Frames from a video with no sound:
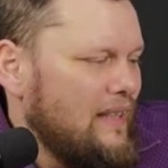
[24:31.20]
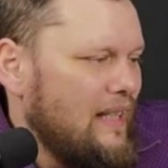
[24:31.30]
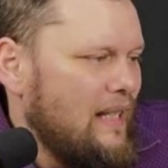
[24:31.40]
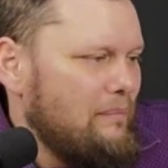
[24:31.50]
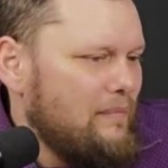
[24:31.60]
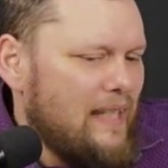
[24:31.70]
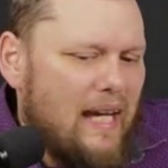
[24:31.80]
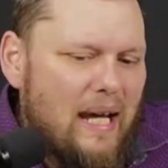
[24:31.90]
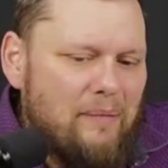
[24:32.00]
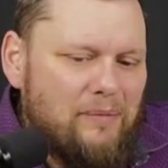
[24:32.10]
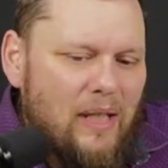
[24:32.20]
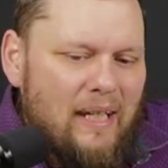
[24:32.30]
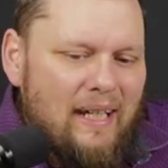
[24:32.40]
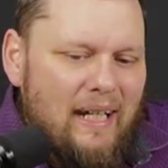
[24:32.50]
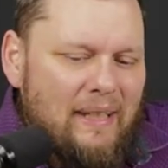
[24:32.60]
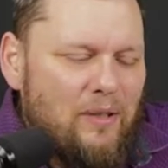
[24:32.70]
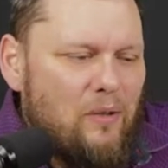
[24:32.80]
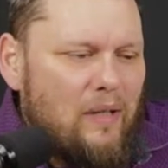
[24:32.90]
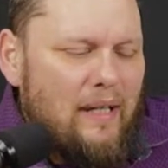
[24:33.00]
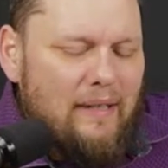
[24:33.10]
I
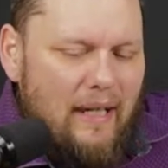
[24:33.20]
know,